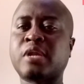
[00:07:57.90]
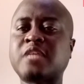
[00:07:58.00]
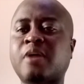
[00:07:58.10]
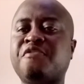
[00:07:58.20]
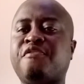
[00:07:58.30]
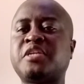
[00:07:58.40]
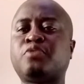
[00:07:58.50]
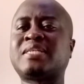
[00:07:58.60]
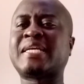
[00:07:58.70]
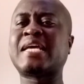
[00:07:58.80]
French.
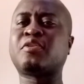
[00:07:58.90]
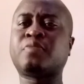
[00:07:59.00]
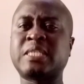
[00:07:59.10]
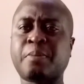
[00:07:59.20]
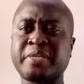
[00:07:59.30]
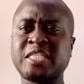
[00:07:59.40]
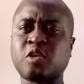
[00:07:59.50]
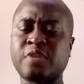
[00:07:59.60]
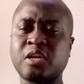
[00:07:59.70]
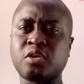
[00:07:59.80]
Realize that there's a presence of
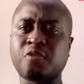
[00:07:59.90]
a lot of